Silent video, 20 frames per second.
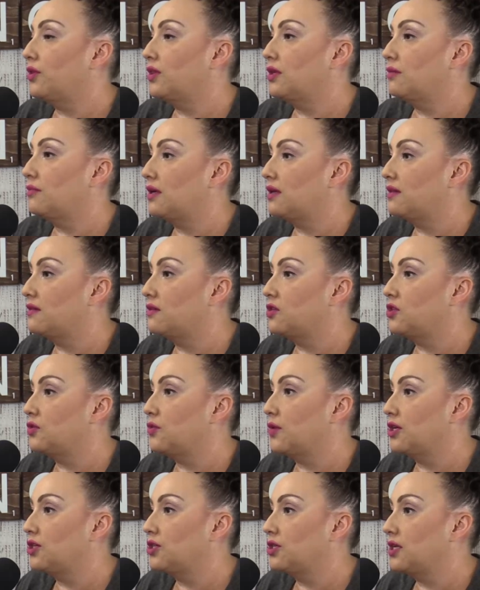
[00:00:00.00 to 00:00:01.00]
them in a
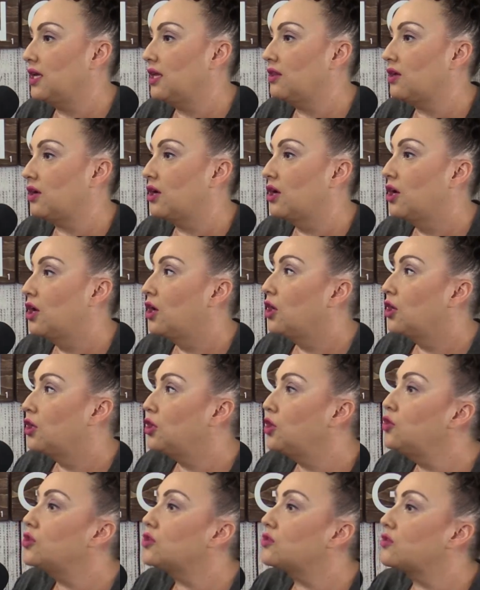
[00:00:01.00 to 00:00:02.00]
situation either. You're
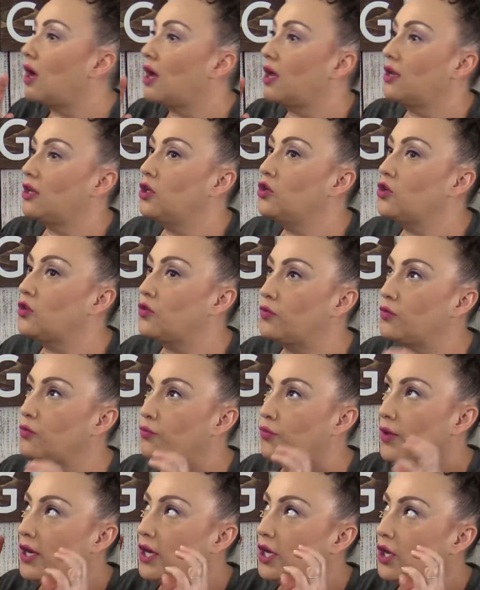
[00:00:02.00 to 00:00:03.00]
not. You just audit. You just
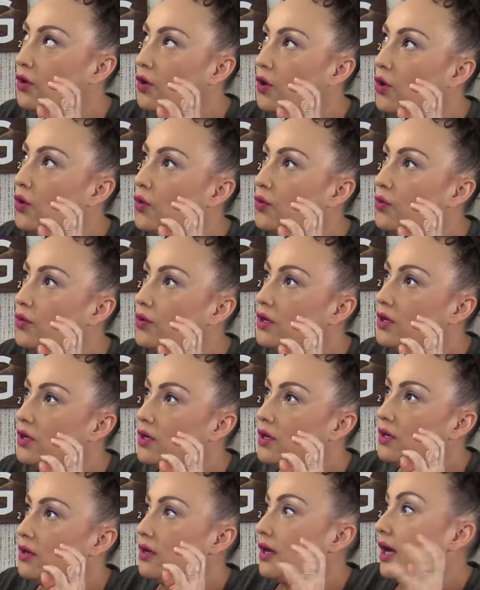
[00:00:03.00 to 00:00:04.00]
bring your own
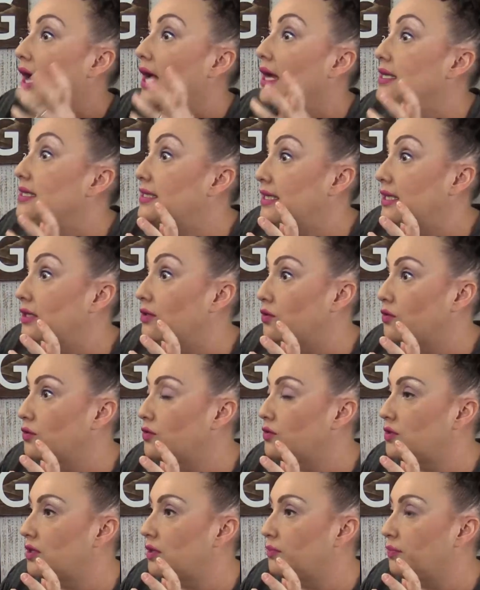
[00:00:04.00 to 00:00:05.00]

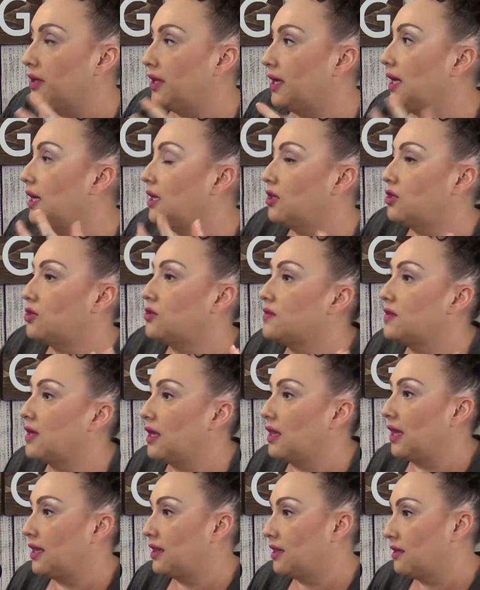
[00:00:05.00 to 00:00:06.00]
ideals to the plate and just
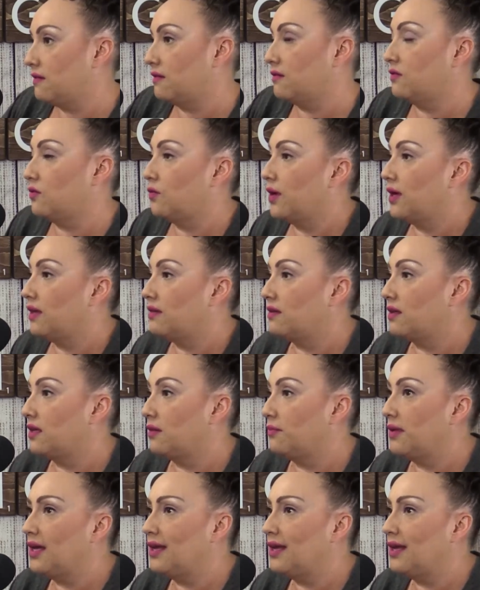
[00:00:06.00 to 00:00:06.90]
say like this is the way it's going to be,